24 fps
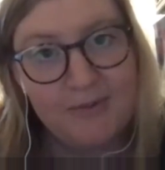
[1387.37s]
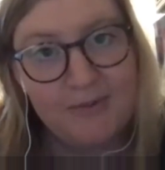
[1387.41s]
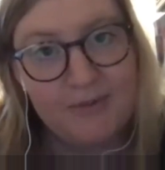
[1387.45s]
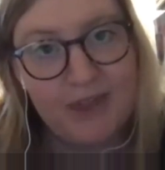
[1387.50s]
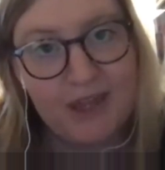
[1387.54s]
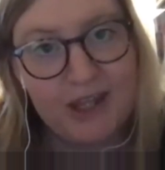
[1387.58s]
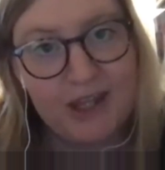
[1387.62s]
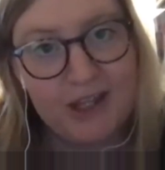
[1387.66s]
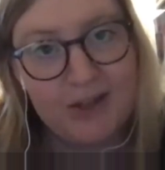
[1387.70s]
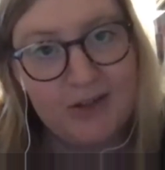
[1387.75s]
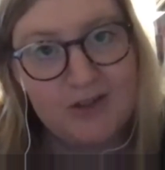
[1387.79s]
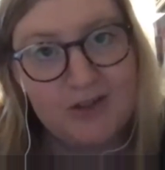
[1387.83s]

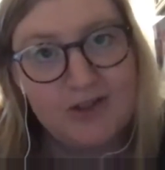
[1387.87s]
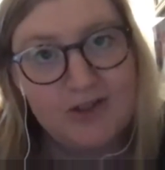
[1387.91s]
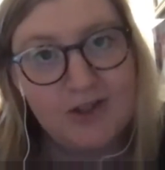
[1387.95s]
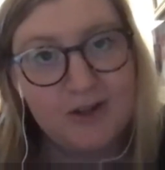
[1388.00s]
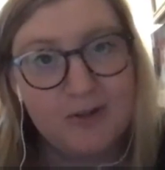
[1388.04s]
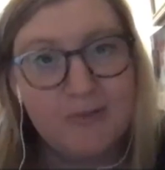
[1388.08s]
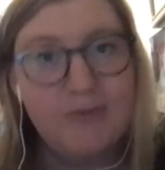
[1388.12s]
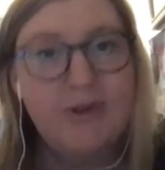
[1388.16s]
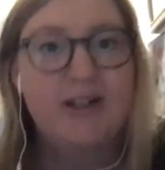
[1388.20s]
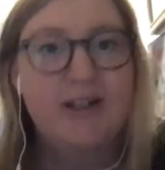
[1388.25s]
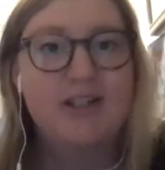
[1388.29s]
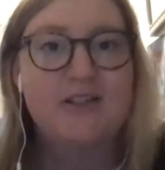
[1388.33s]
Thank you
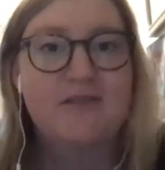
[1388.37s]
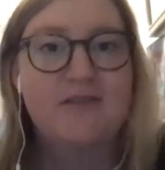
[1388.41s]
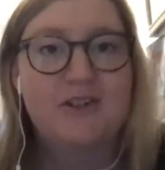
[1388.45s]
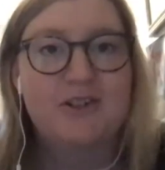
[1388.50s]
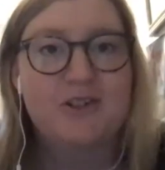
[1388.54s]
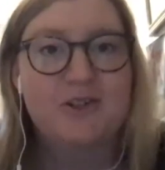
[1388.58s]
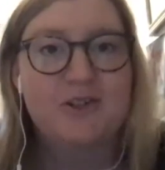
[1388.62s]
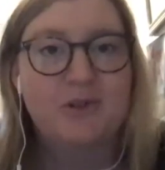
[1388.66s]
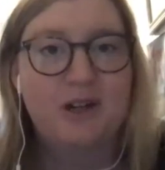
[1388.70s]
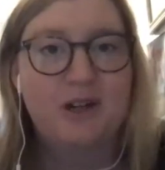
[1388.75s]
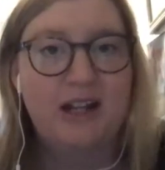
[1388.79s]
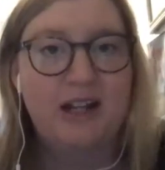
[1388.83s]
so much for
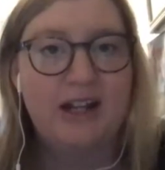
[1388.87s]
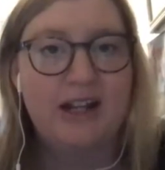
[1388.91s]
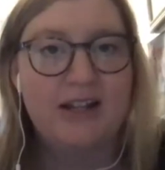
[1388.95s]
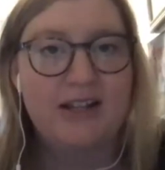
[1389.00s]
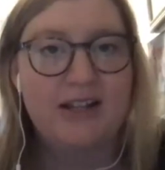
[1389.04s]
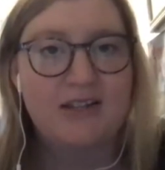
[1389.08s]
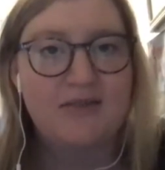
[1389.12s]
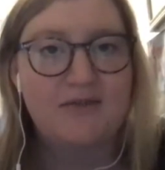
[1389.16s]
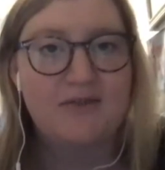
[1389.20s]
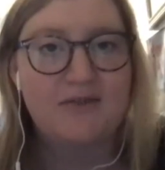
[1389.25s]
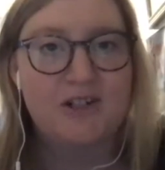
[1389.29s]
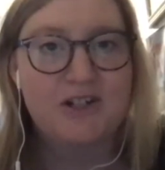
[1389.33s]
joining
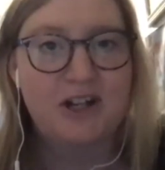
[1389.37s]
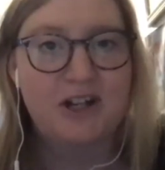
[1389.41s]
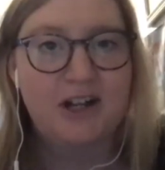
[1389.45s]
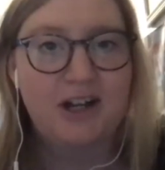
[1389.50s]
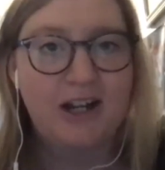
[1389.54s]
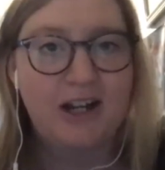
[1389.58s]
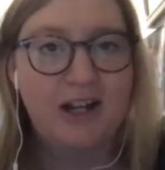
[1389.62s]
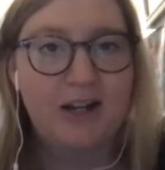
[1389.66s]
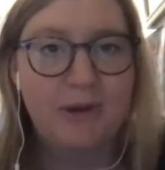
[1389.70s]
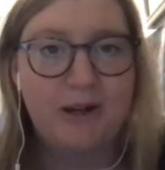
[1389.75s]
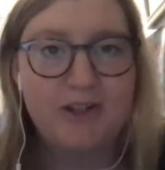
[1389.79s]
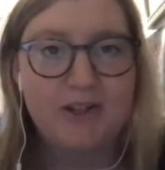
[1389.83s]
us and for
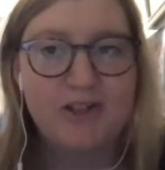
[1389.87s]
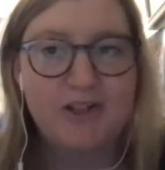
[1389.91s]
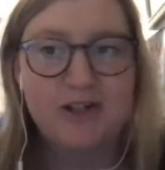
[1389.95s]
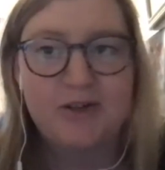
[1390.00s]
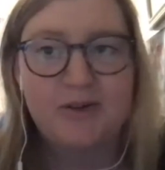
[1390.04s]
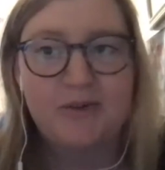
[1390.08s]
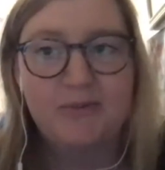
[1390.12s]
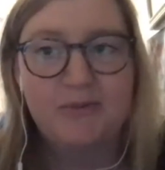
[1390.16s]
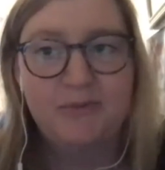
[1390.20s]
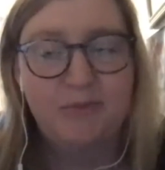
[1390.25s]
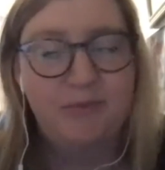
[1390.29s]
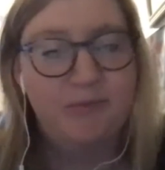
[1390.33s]
talking about
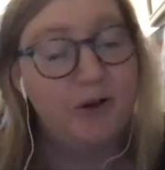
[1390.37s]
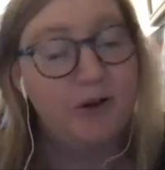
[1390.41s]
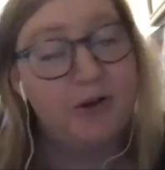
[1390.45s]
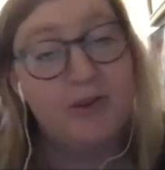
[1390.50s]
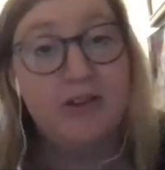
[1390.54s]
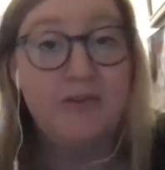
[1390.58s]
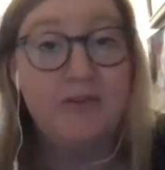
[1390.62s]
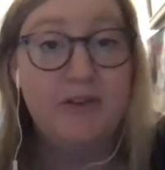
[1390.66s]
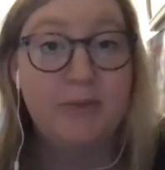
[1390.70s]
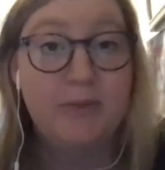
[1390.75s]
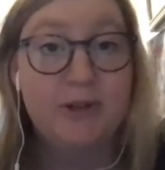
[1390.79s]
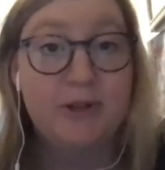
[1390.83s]
both
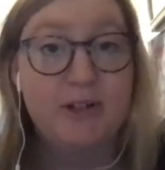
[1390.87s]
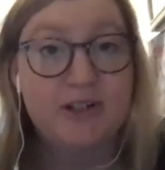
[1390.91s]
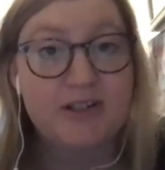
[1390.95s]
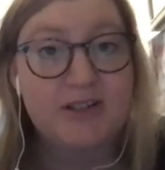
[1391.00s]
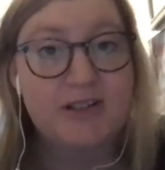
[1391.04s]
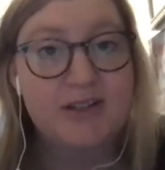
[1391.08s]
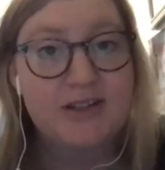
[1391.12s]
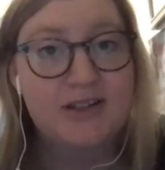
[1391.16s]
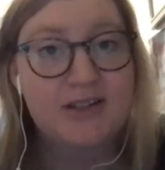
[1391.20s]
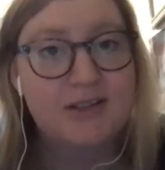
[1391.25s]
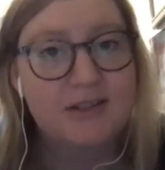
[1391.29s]
of your books.